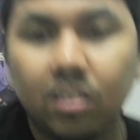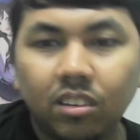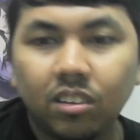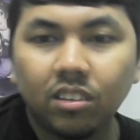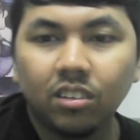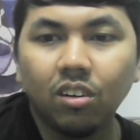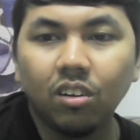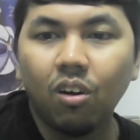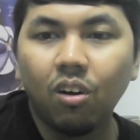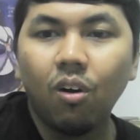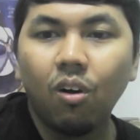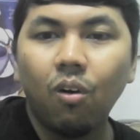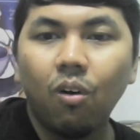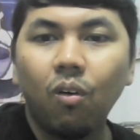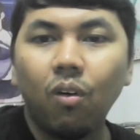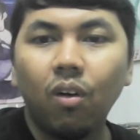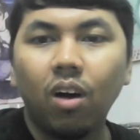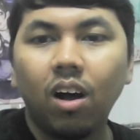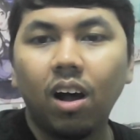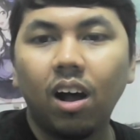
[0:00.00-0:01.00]

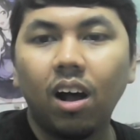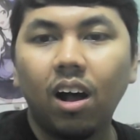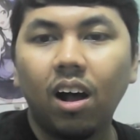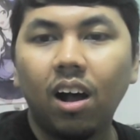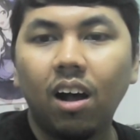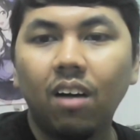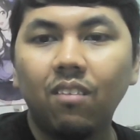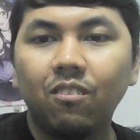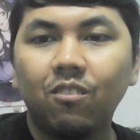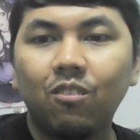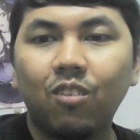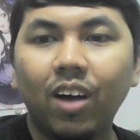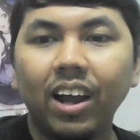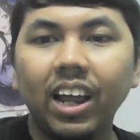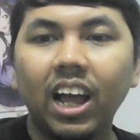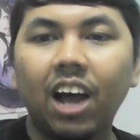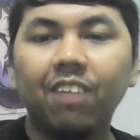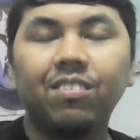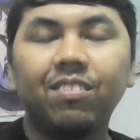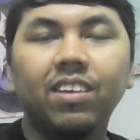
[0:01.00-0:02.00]
So um,
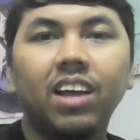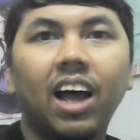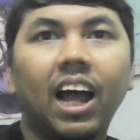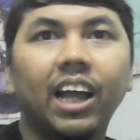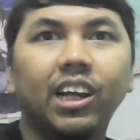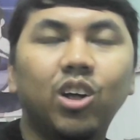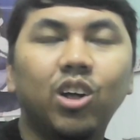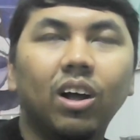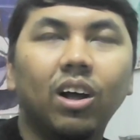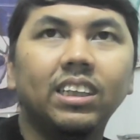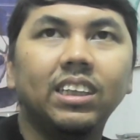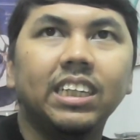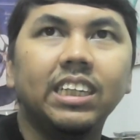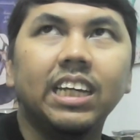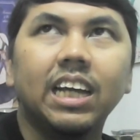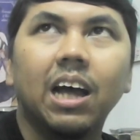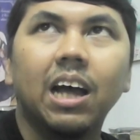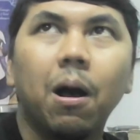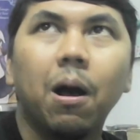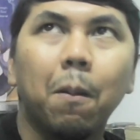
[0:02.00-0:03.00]
right after I got
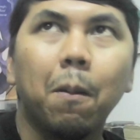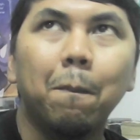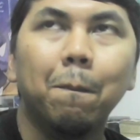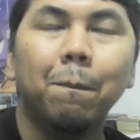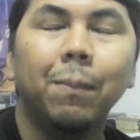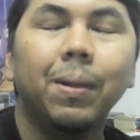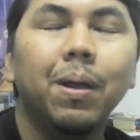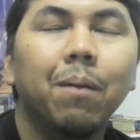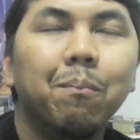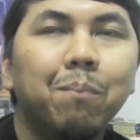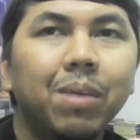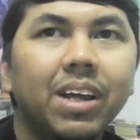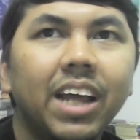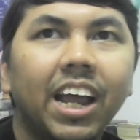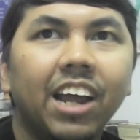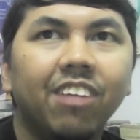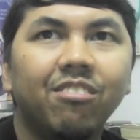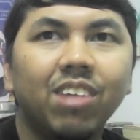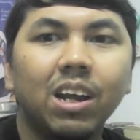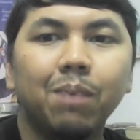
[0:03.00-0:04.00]
the um, the meet
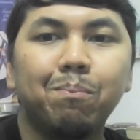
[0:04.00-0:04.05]
and greet